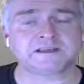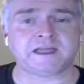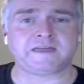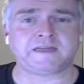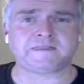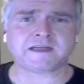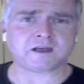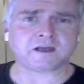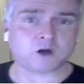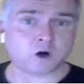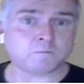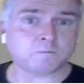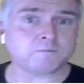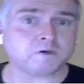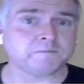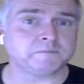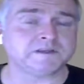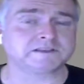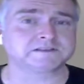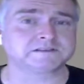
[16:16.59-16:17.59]
and that
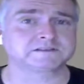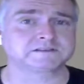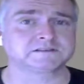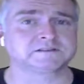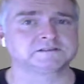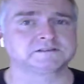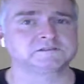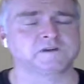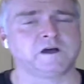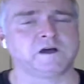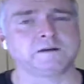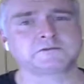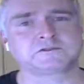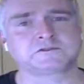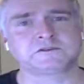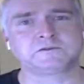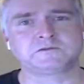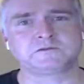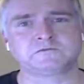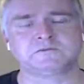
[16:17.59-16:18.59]
complements
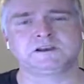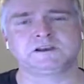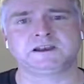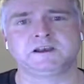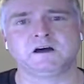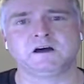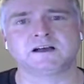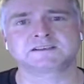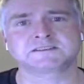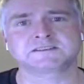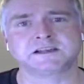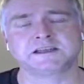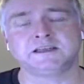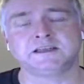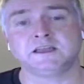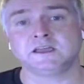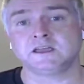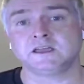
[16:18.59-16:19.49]
TypeScript really nicely.